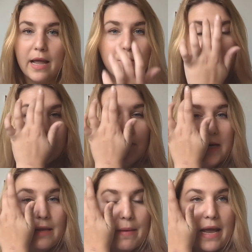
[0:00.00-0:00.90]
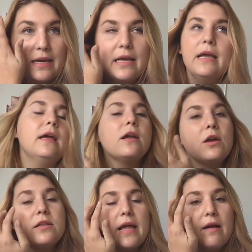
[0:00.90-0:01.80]
I was really mad,
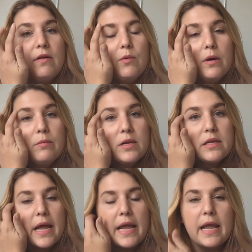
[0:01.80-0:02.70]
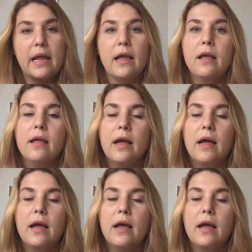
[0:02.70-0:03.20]
because everyone was saying